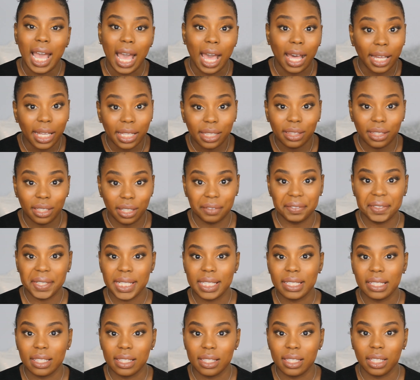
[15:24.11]
I love
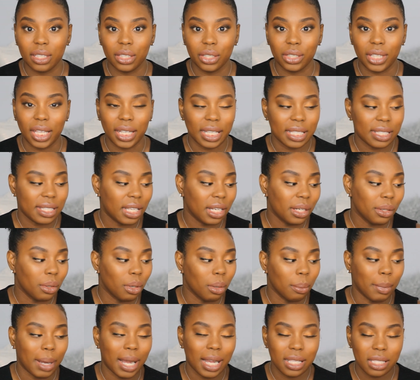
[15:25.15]
this concealer. Like I said, it
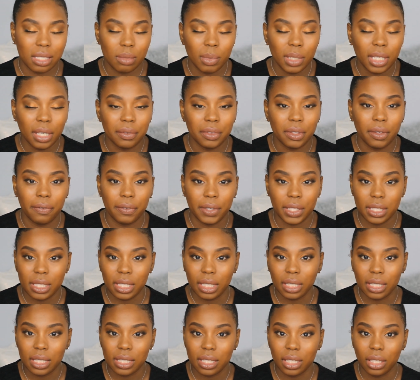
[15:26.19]
reminds me of the
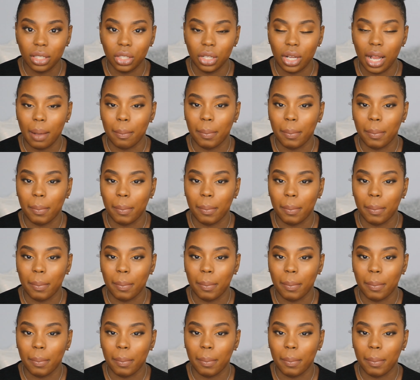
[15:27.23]
Fenty concealer.